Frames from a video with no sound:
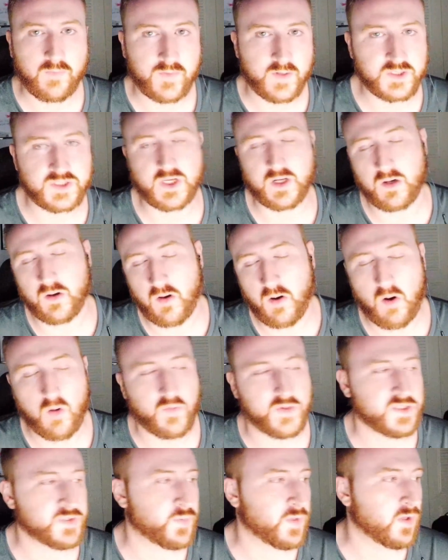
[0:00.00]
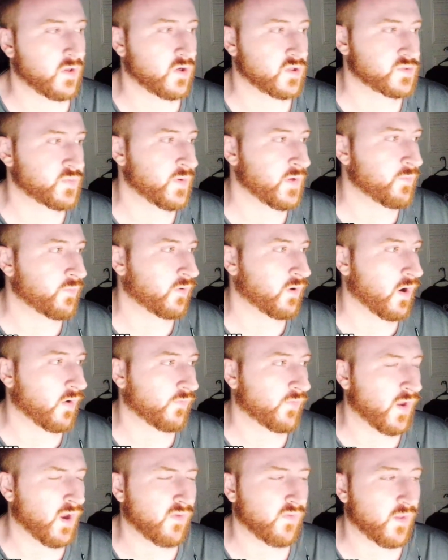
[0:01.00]
there's gonna always be those people out
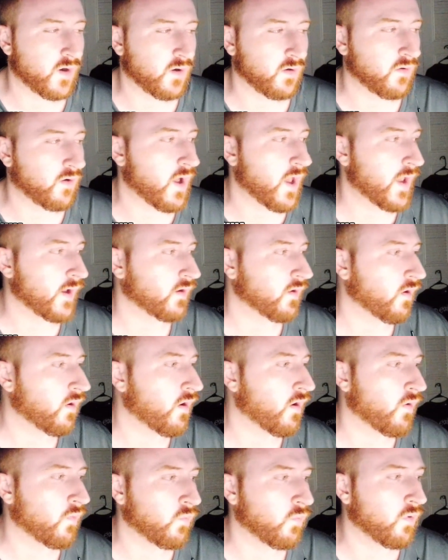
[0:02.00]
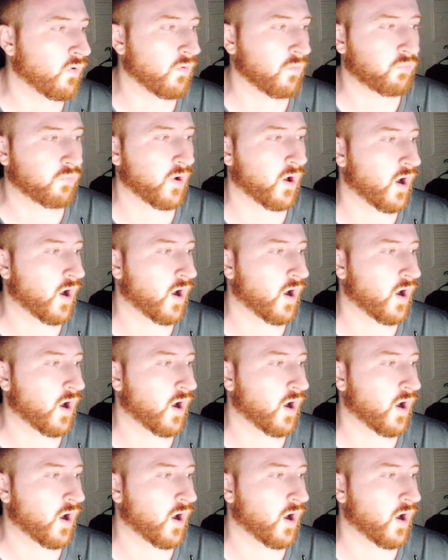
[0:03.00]
there that are like, "Oh, well,